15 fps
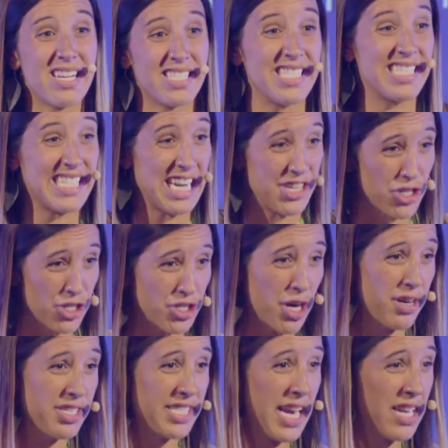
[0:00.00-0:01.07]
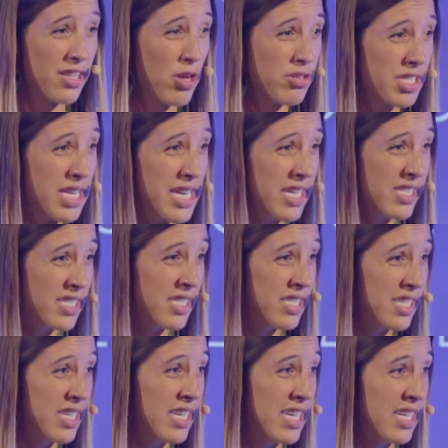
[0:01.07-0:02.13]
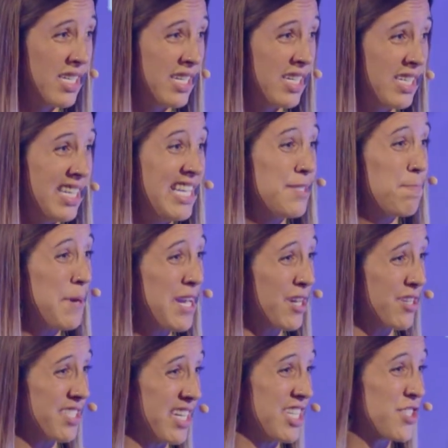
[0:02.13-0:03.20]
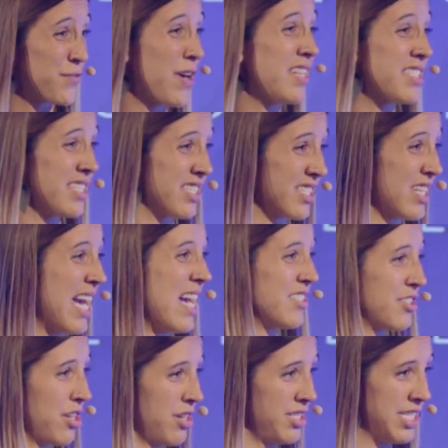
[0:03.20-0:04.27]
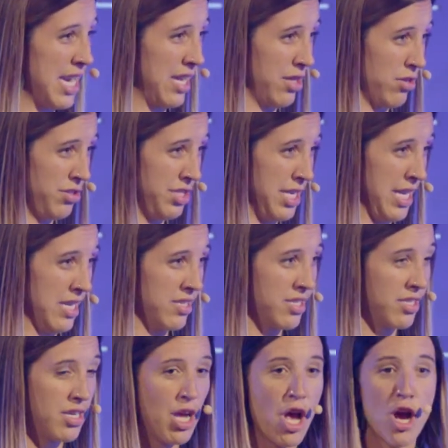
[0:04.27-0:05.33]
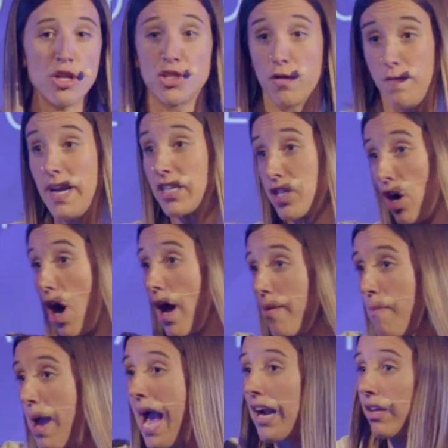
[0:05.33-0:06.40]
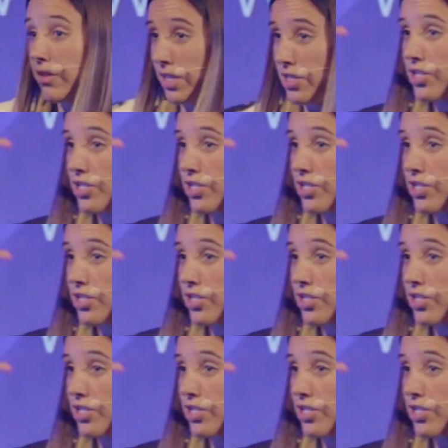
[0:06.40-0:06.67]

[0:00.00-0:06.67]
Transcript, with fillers: his teachers started saying those things, his peers and his friends in his class started saying those things. So Victor automatically just